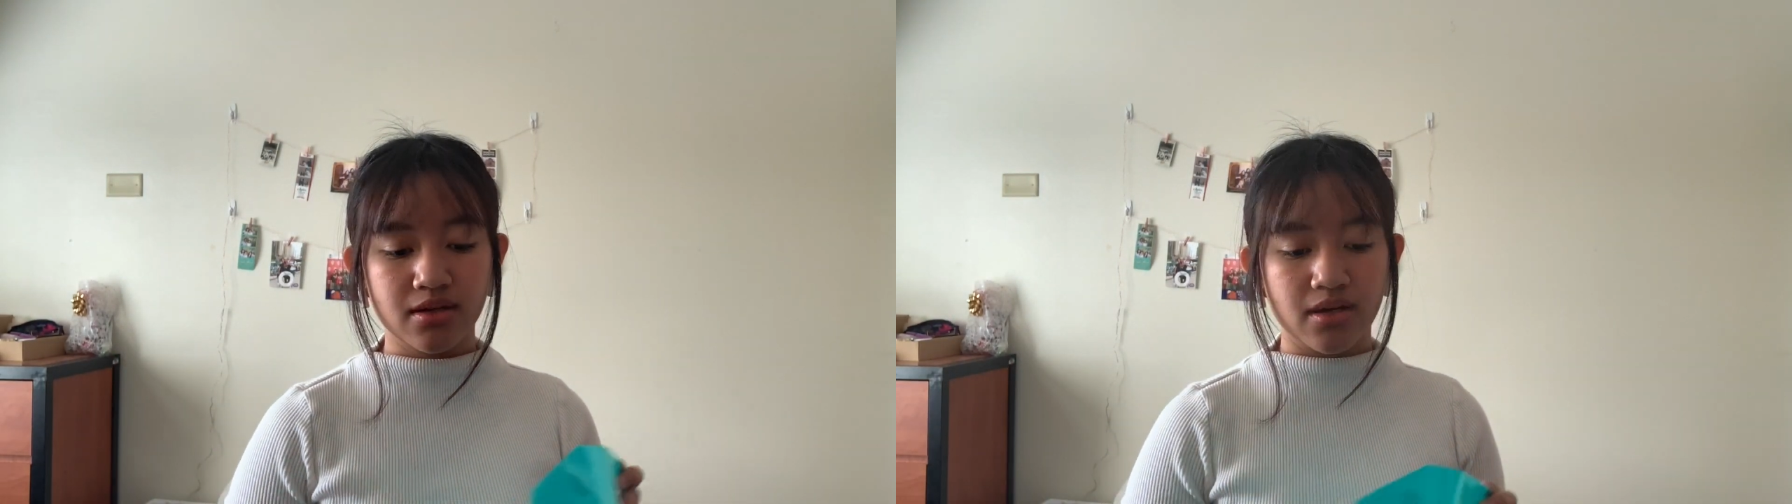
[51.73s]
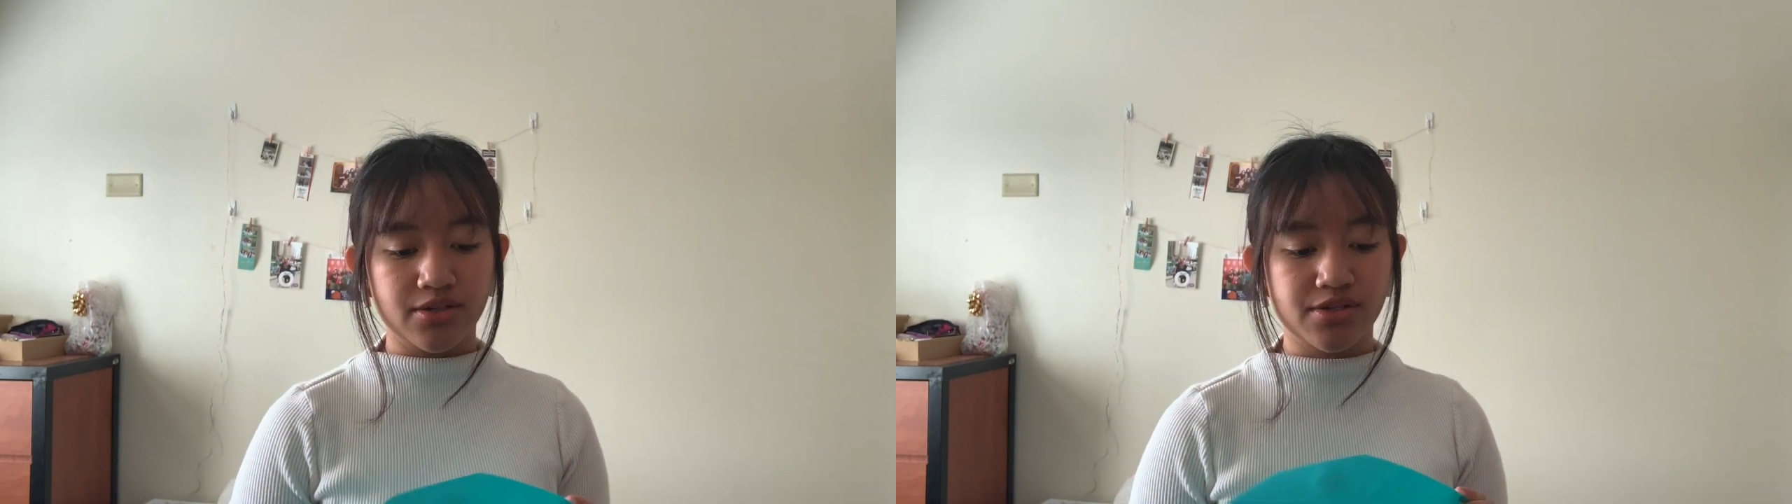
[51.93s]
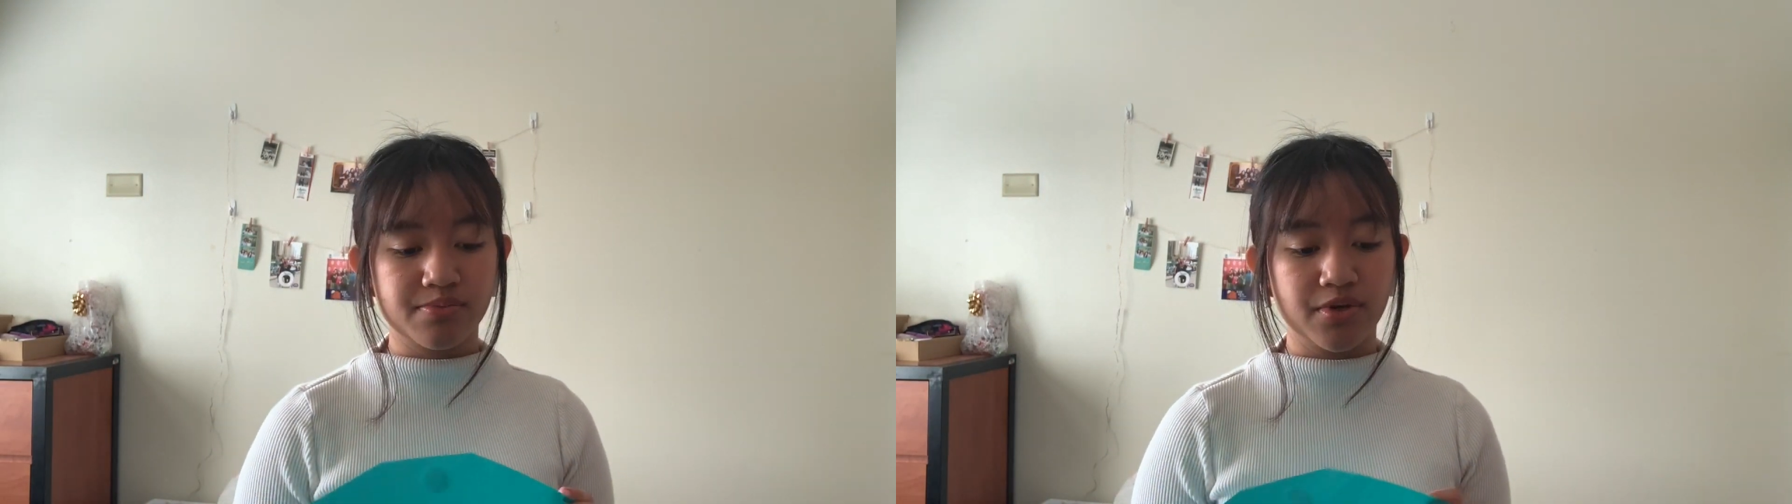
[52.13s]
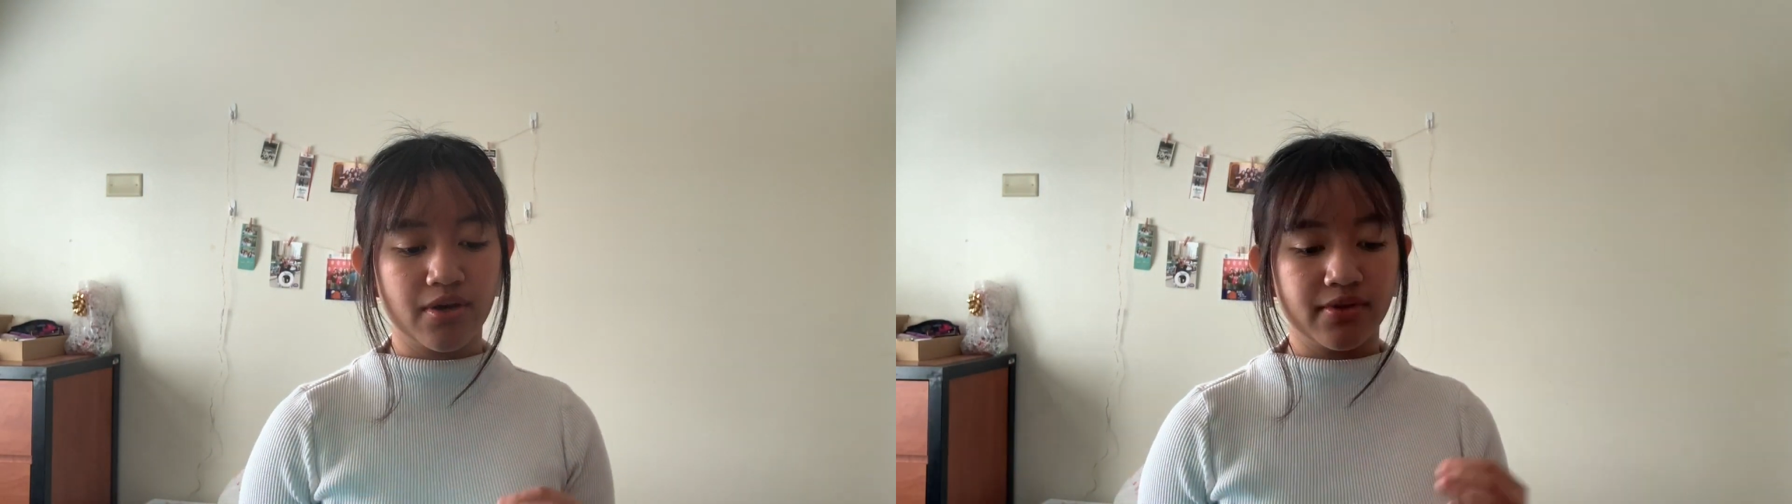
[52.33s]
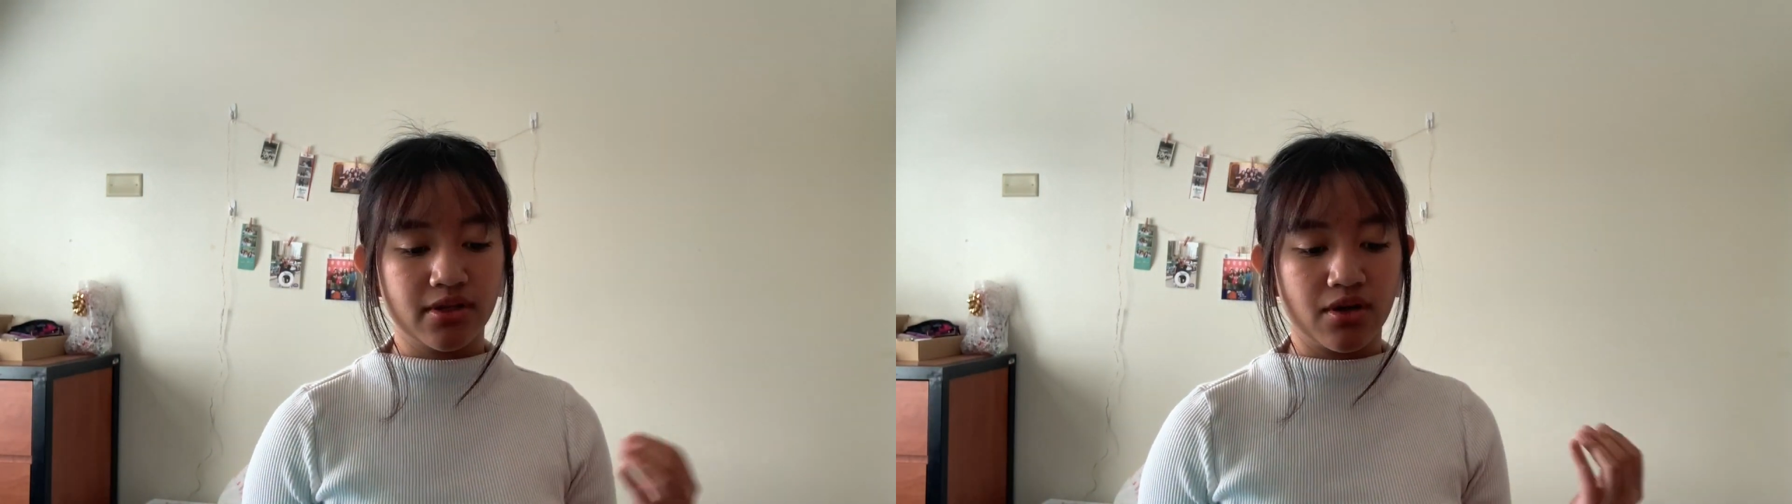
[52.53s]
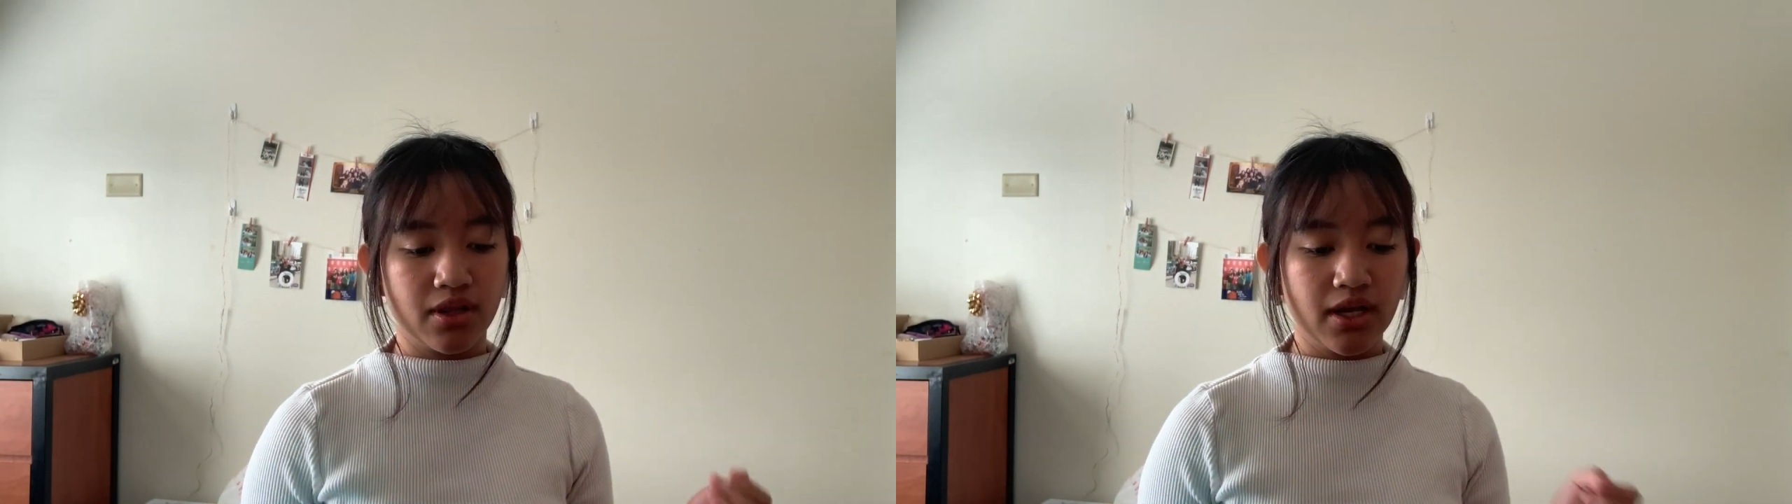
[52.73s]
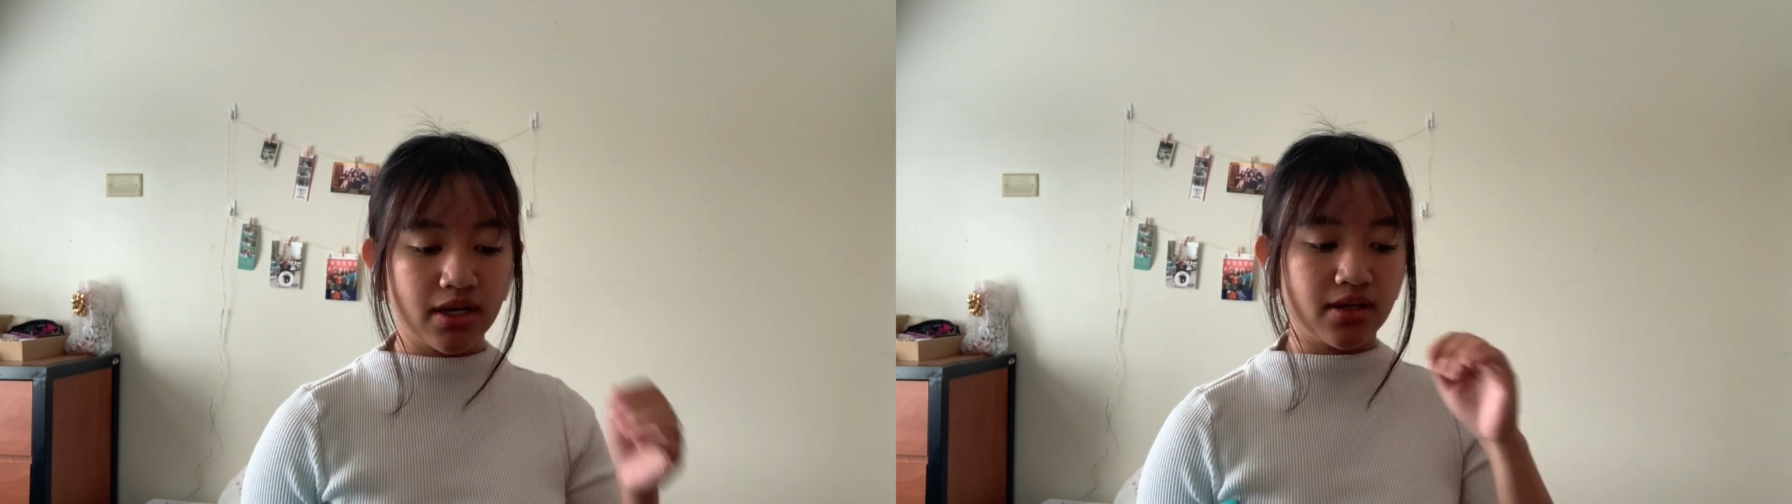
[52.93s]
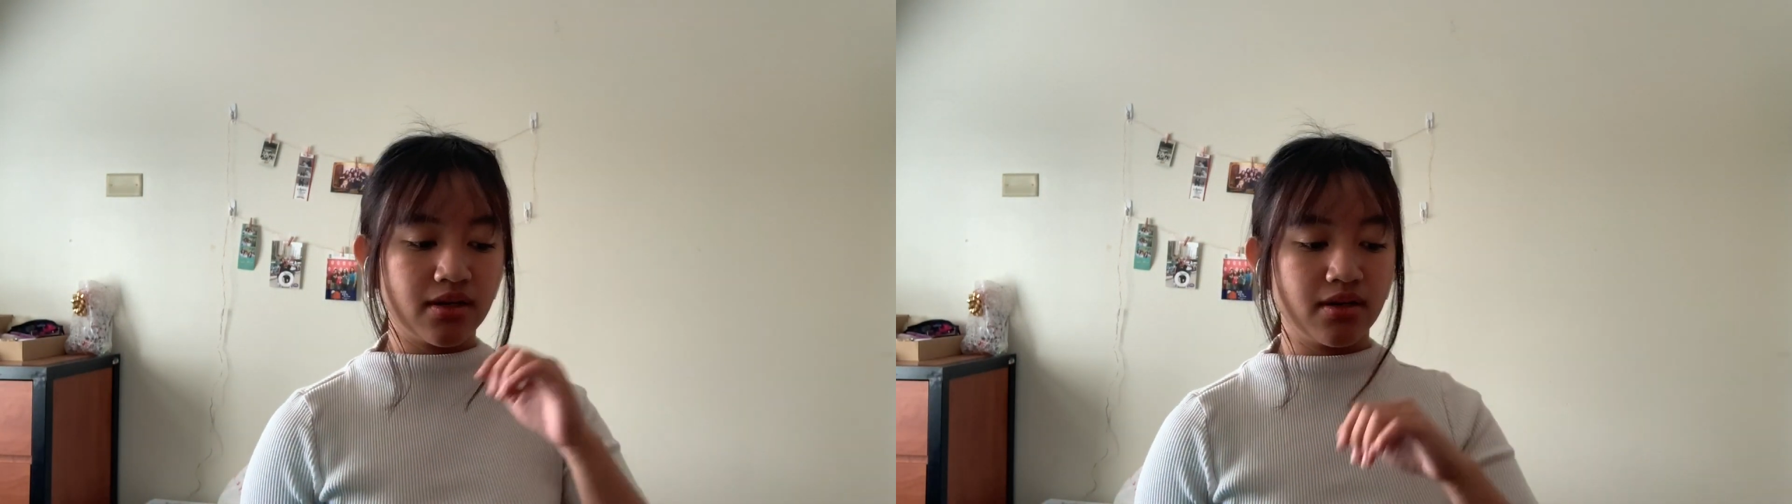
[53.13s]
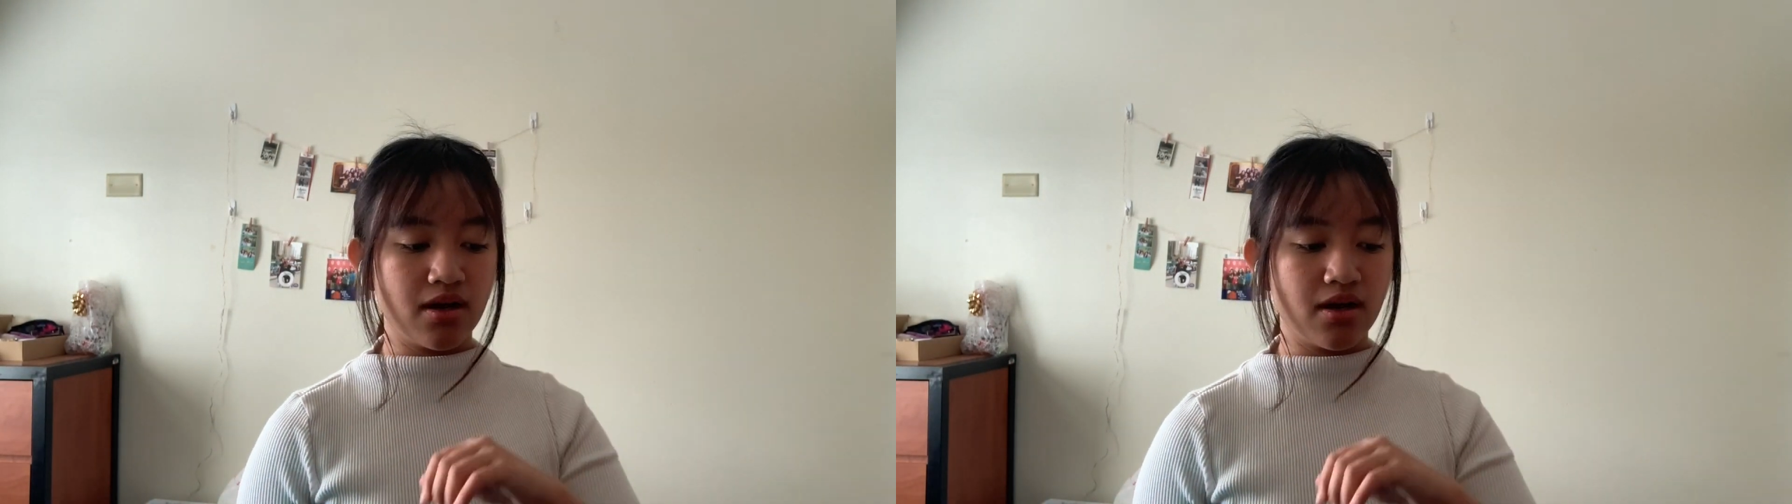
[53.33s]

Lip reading: I just put everything online.